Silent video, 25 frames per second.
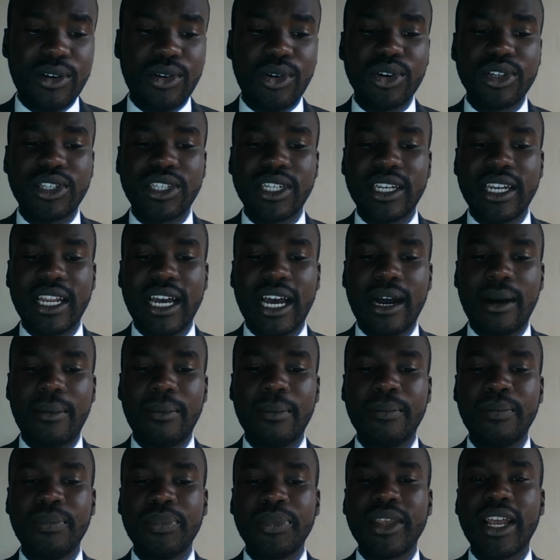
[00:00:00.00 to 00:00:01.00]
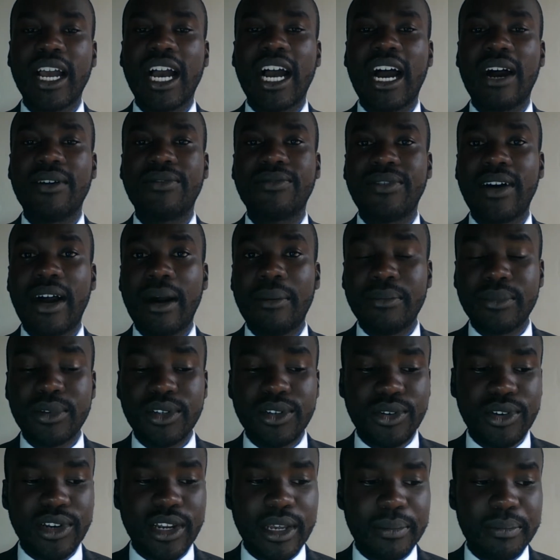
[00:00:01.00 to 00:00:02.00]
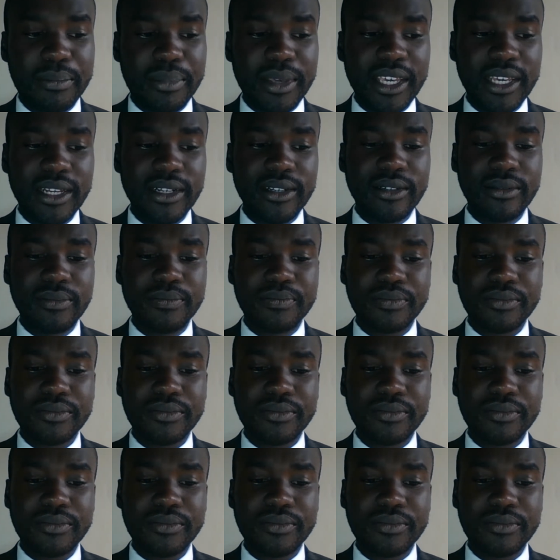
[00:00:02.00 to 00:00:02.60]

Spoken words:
Cottenham affirmed on appeal